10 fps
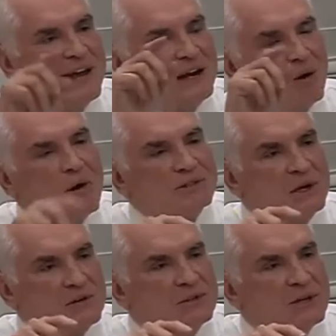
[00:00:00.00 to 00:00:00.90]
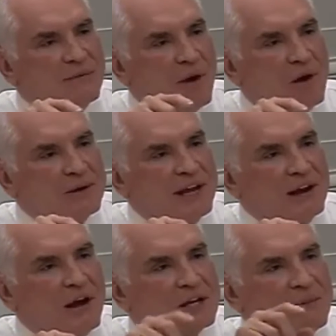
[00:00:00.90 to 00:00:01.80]
and girls that do stuff all day
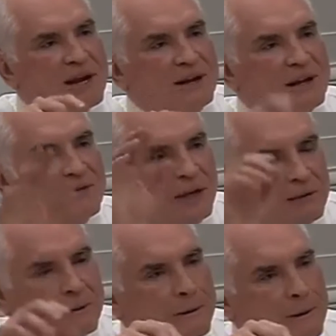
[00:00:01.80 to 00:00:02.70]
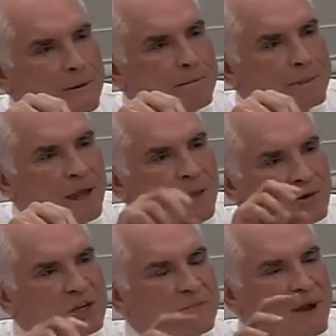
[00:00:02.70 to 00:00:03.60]
long to make a living. And
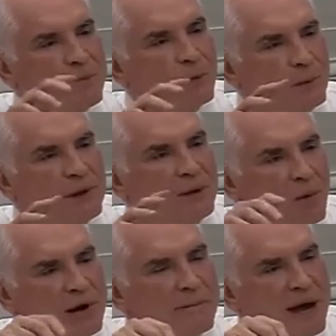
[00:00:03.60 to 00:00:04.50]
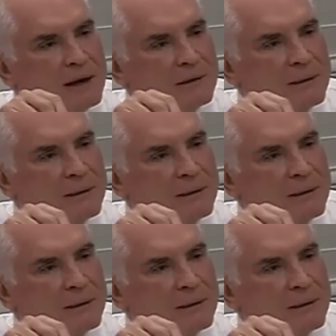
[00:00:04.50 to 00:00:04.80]
those are the people we're really worried about?